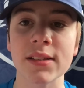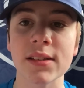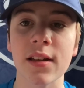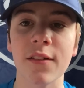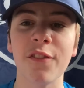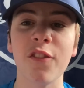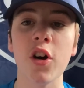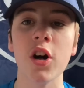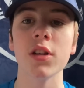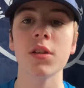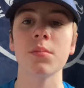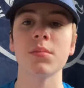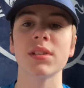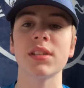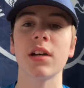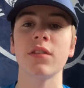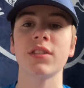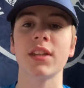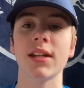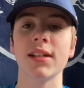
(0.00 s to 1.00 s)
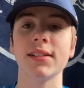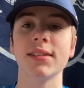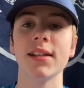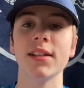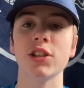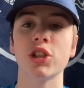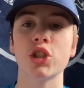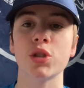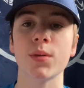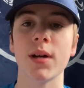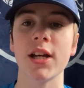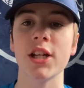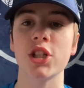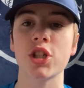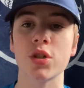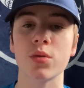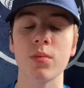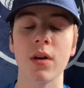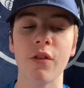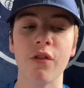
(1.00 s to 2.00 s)
and they'll find themselves in a
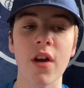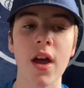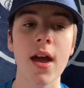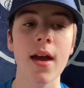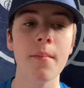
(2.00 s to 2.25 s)
situation with